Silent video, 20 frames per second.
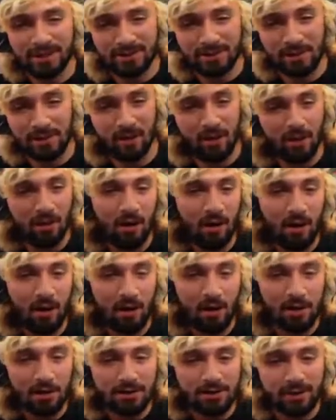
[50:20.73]
in a
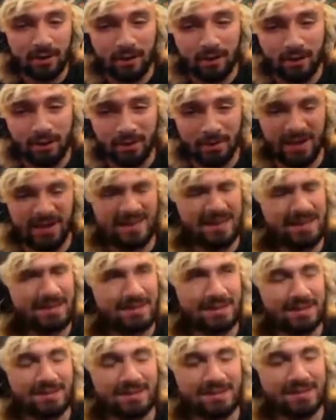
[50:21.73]
long time. I think
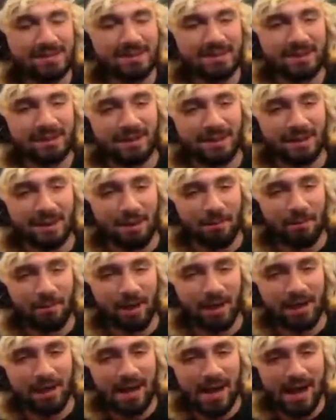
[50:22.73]
since
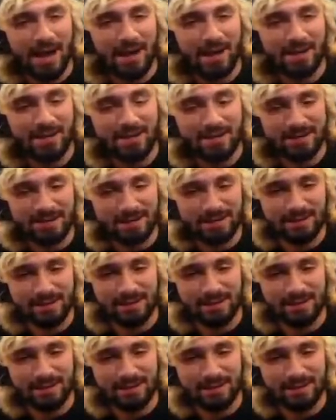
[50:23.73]
my last